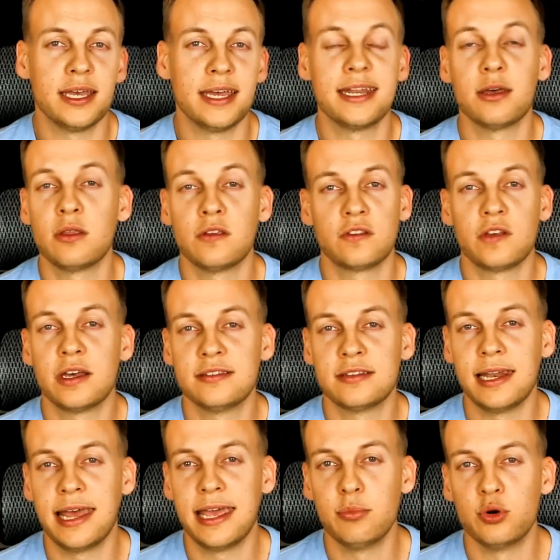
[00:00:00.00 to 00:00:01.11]
and now they're signed to
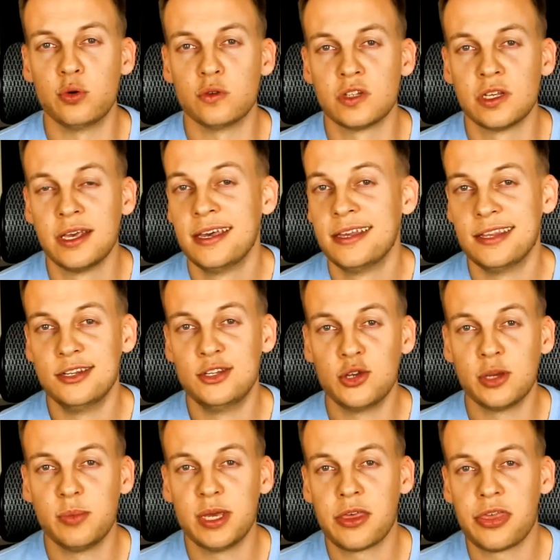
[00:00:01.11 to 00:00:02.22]
labels, they're
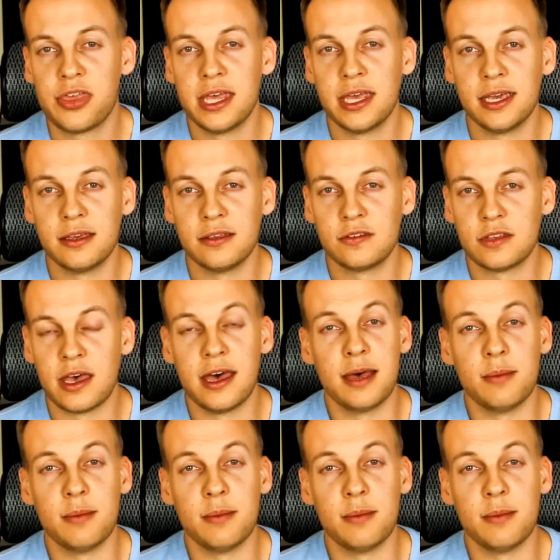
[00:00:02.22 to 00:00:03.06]
doing big things.